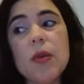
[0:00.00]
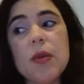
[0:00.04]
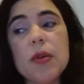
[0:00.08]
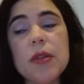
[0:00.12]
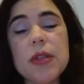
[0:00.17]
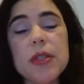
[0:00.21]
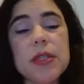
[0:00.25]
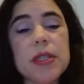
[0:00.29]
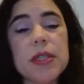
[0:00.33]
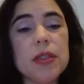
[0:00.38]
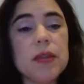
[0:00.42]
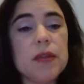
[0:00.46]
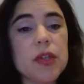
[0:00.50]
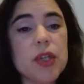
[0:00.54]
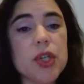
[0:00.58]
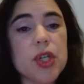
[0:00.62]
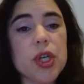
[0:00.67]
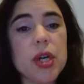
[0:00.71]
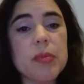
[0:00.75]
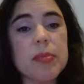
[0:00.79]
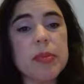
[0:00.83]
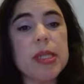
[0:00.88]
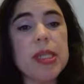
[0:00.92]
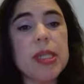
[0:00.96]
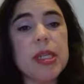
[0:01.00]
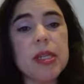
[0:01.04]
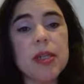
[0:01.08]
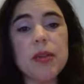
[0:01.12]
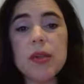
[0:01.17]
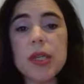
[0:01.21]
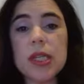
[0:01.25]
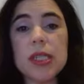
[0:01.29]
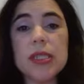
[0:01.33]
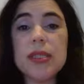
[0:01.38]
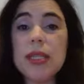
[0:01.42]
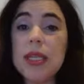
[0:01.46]
or the silver Sharpie that
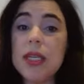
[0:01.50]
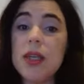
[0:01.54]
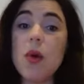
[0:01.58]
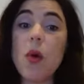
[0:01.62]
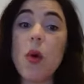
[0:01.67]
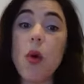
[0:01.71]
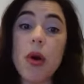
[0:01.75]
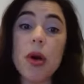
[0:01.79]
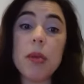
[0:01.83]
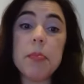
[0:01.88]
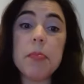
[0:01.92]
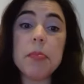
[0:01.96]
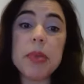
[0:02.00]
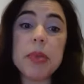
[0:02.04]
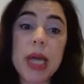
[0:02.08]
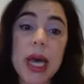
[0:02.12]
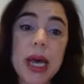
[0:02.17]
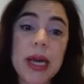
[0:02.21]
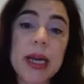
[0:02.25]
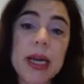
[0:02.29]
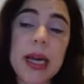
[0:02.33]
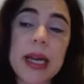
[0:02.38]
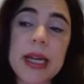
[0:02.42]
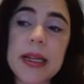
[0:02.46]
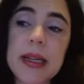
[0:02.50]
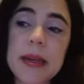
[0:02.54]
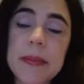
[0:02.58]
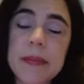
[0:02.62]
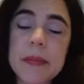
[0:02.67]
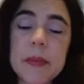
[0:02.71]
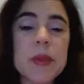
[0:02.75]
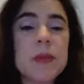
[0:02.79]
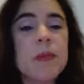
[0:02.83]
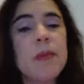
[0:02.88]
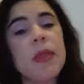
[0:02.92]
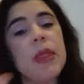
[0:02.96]
you can see on black
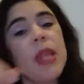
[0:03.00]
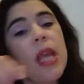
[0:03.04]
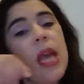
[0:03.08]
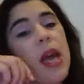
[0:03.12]
items.